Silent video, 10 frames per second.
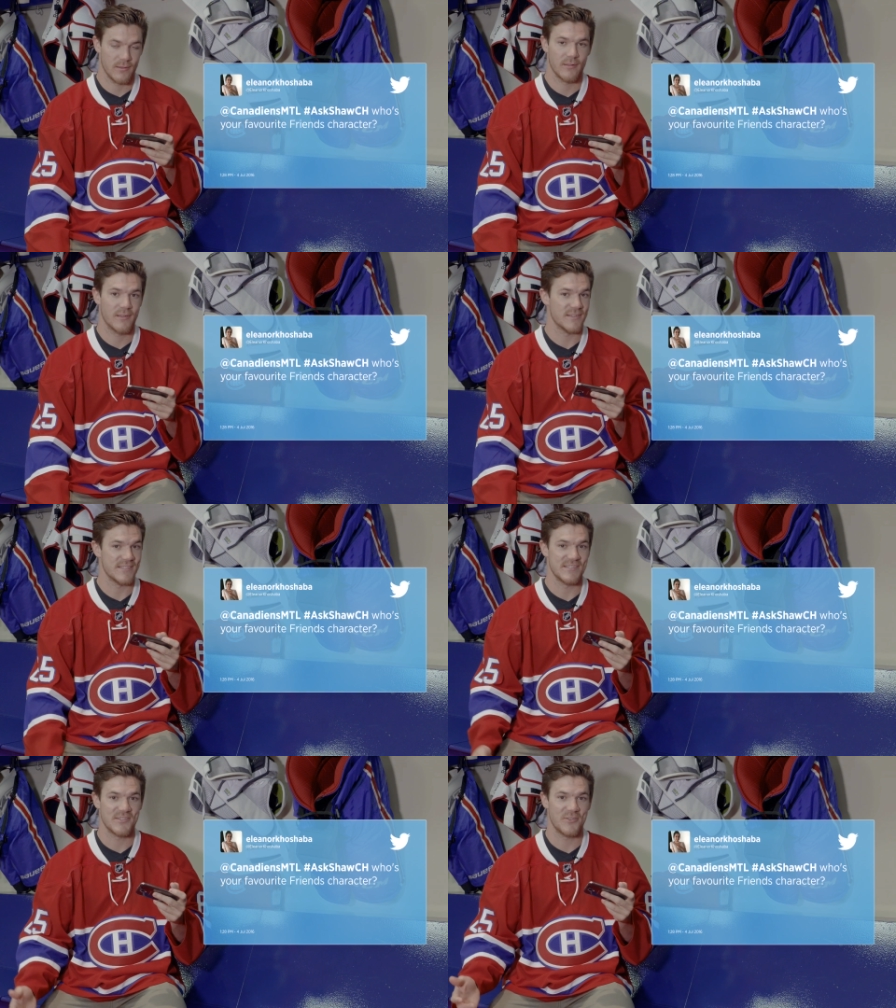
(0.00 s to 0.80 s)
because
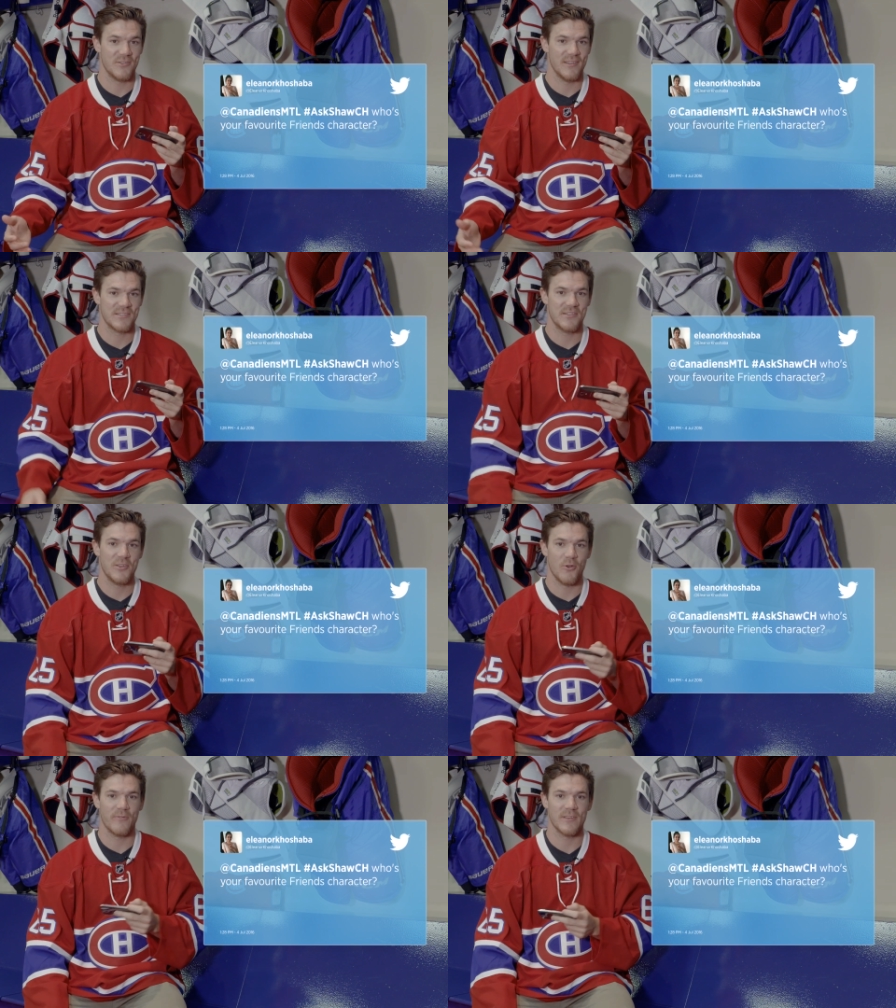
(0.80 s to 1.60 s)
he's
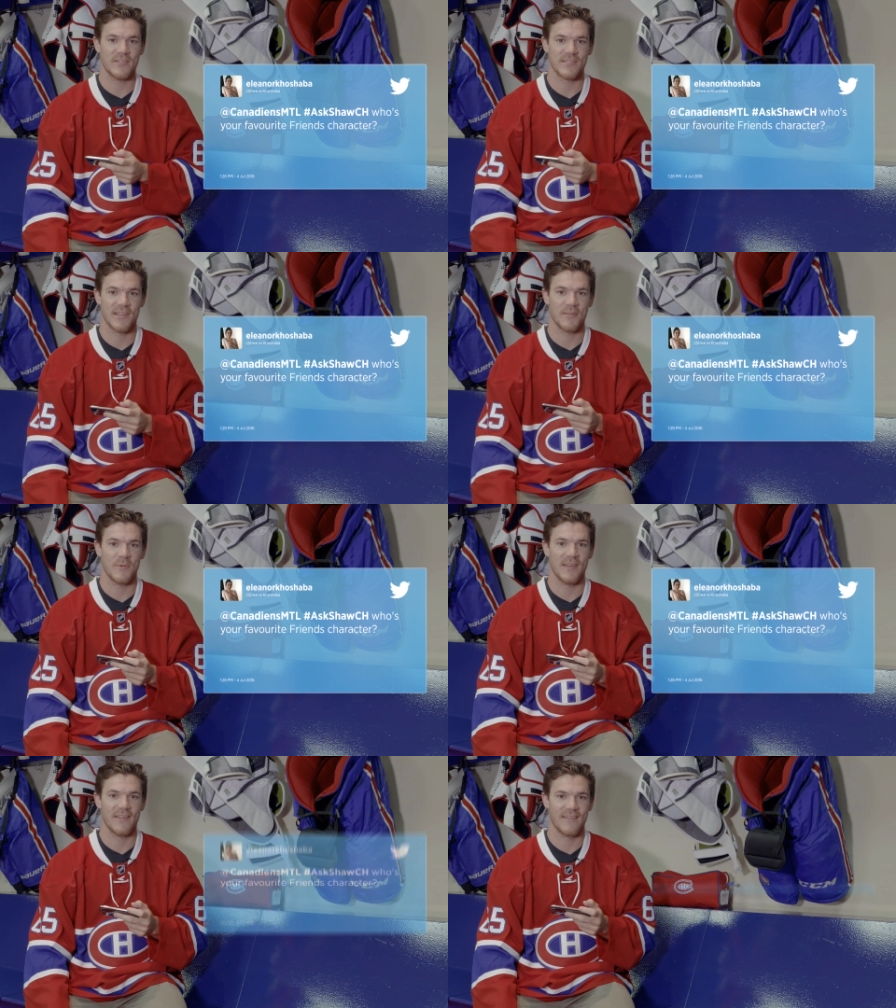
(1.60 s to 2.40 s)
goofy just like me.